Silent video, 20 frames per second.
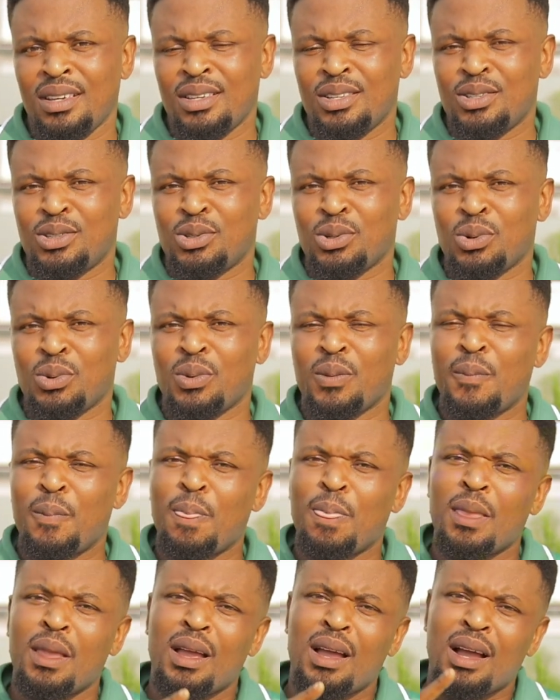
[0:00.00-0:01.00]
So
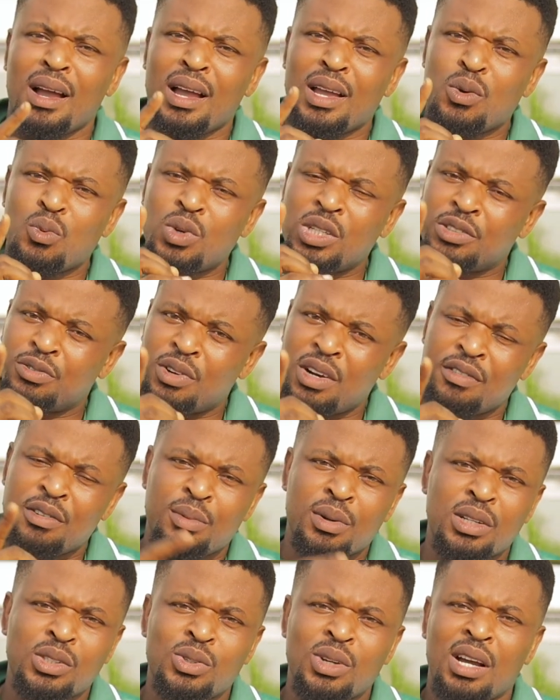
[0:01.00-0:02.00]
I wish for
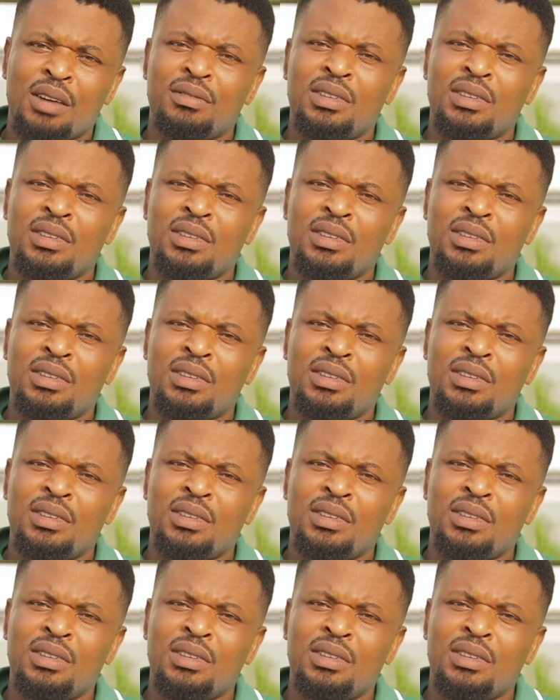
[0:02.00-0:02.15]
everybody to have